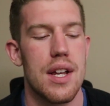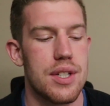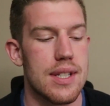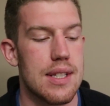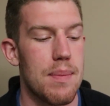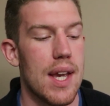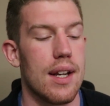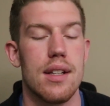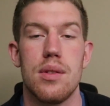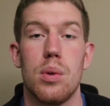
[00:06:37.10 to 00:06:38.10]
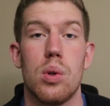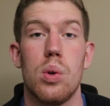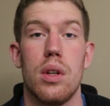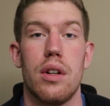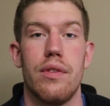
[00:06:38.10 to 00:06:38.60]
just to make it into a
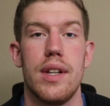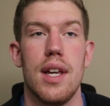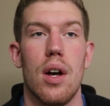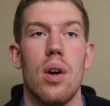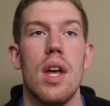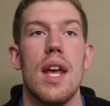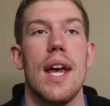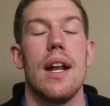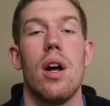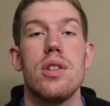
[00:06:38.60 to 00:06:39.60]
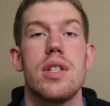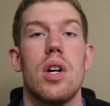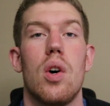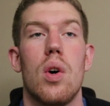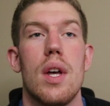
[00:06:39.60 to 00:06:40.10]
cool little video. And
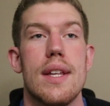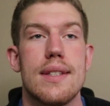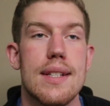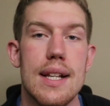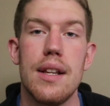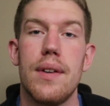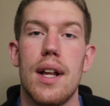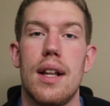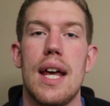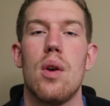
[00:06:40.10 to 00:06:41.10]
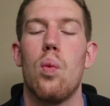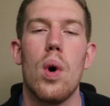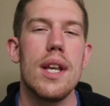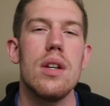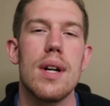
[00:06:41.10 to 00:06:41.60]
also, since I live in L A,
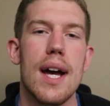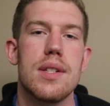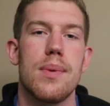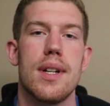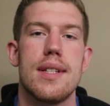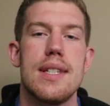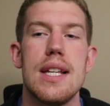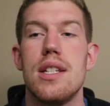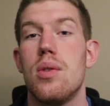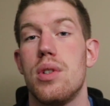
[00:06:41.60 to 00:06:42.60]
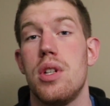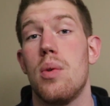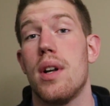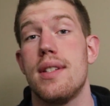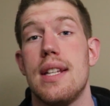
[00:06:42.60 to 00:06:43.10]
what do you guys wanna see? Do you, do
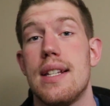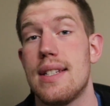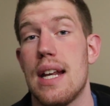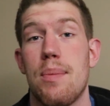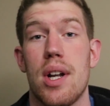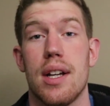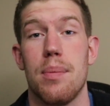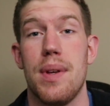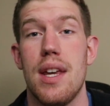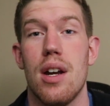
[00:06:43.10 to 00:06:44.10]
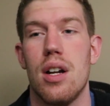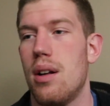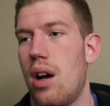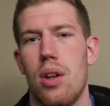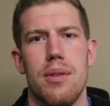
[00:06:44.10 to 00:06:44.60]
you wanna see the Santa Monica Pier and
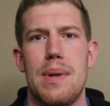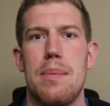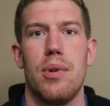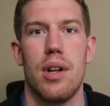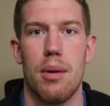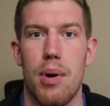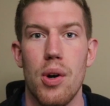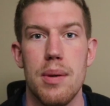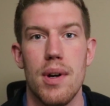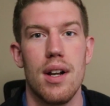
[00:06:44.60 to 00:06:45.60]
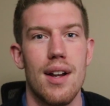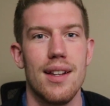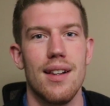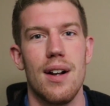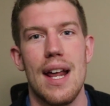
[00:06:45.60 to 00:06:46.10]
all the people that are Pokemon
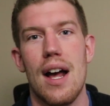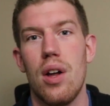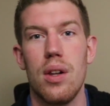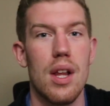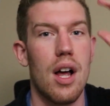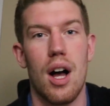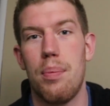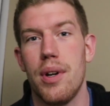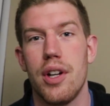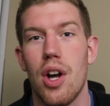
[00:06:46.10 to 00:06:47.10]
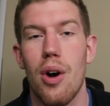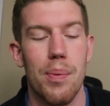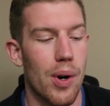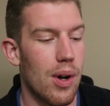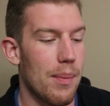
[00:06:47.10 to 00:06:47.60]
hunting there now? I'll put a
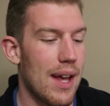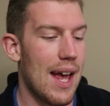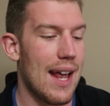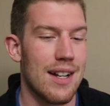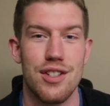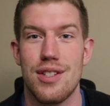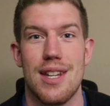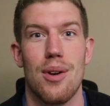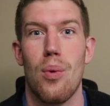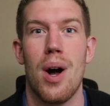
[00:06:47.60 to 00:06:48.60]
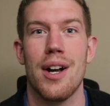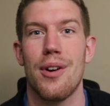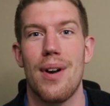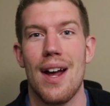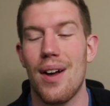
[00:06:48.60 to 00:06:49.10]
GoPro on my head and just like walk
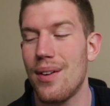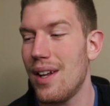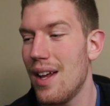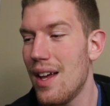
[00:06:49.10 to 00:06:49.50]
around.